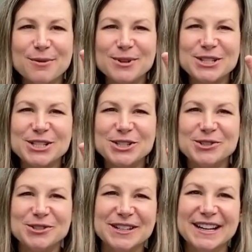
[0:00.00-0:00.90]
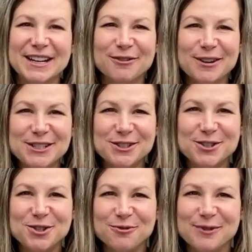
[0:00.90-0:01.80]
Number 2,
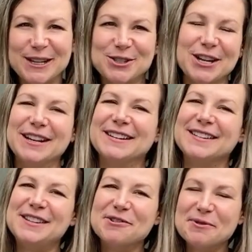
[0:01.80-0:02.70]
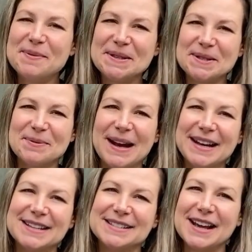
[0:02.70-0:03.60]
research your region. You would be
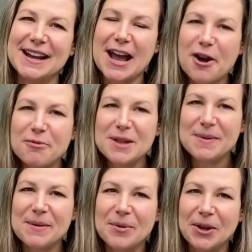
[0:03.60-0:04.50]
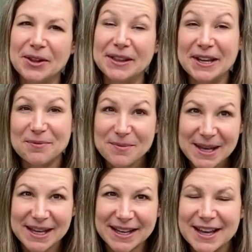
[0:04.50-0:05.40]
surprised on how many people, like
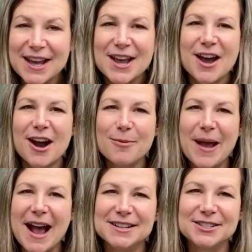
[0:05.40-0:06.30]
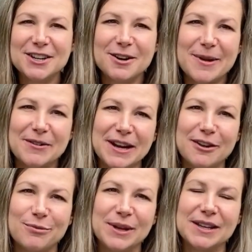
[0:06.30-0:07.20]
me, are passionate about
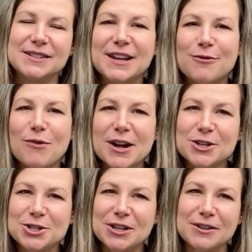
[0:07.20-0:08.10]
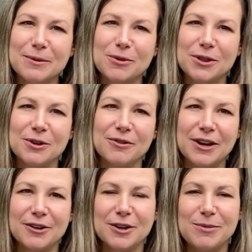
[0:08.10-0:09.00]
native plants and want to share them with their
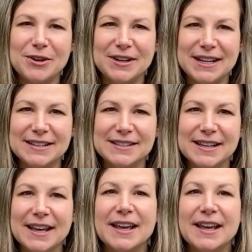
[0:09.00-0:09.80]
greater communities.